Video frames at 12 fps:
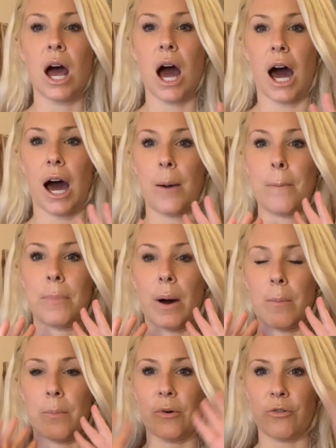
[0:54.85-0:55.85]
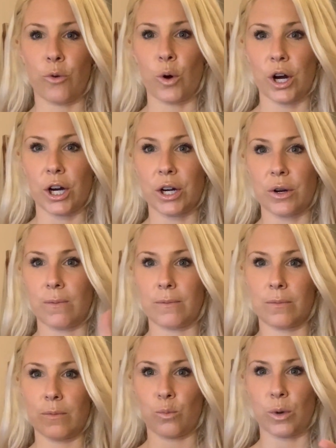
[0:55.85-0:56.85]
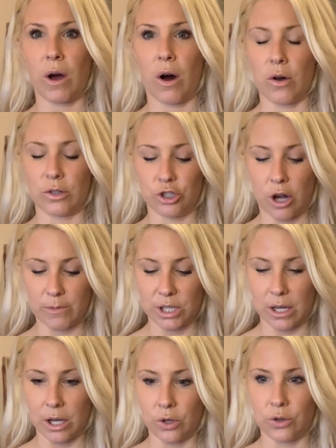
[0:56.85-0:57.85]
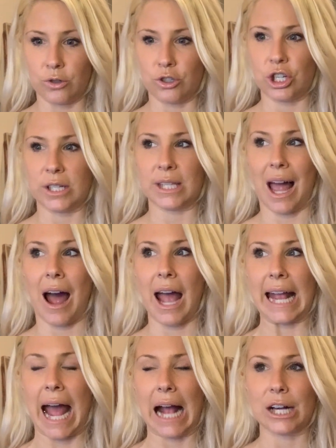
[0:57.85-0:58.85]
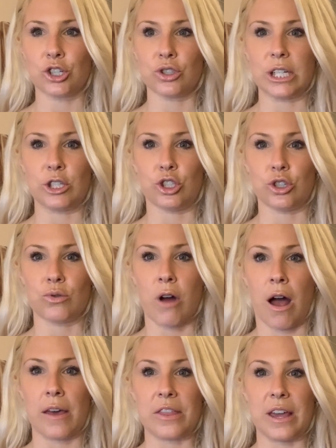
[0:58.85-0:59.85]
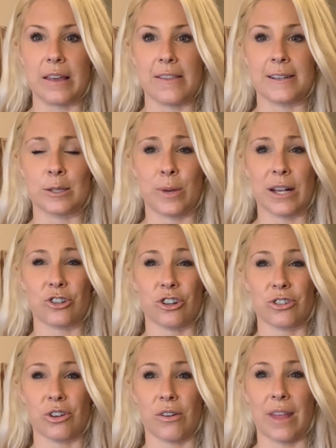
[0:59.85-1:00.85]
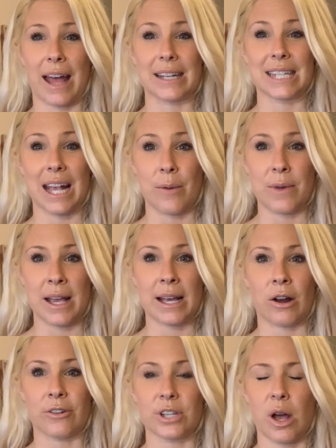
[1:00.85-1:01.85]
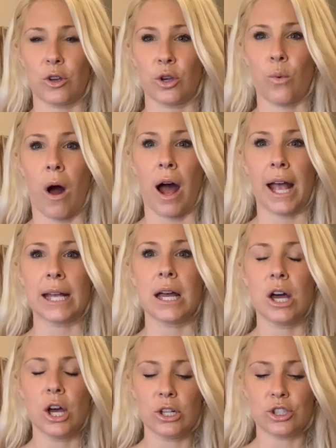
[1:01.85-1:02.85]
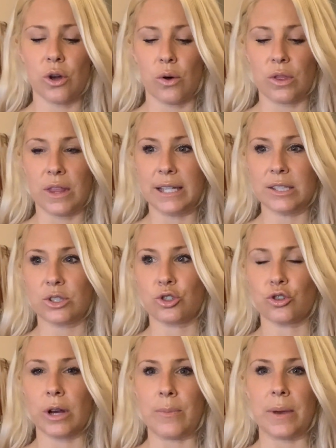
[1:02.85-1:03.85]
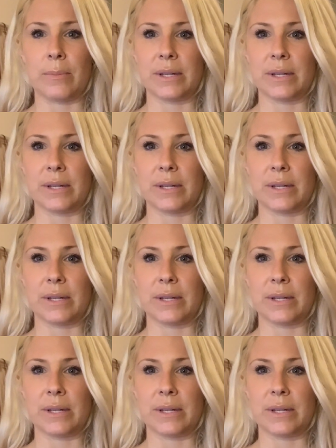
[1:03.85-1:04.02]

But before we all jump to conclusions, I actually do not think these pictures are that damning, and I'll tell you why. So this trip in